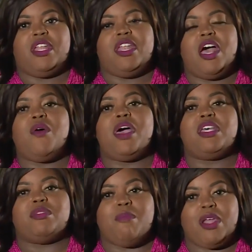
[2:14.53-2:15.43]
Now,
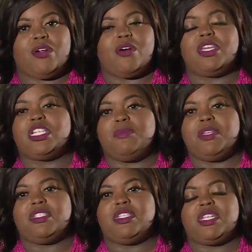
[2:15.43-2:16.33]
as medical
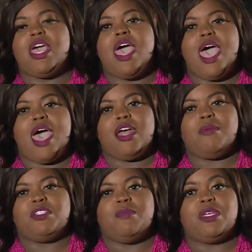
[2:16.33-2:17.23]
expenses add
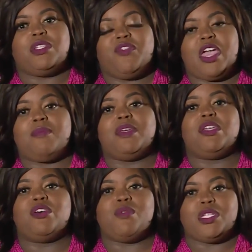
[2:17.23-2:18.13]
up, Jamia's family,
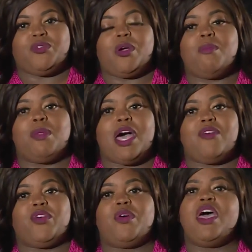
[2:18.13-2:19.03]
who is from
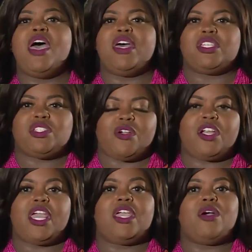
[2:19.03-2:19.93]
Blytheville, has
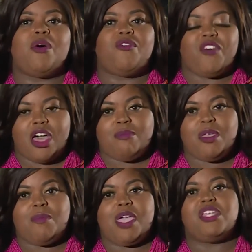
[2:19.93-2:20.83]
started a
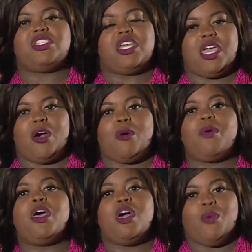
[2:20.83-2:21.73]
GoFundMe page to help
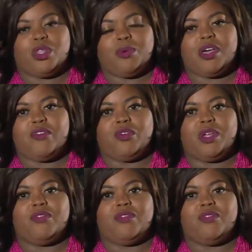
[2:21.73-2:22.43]
with the recovery.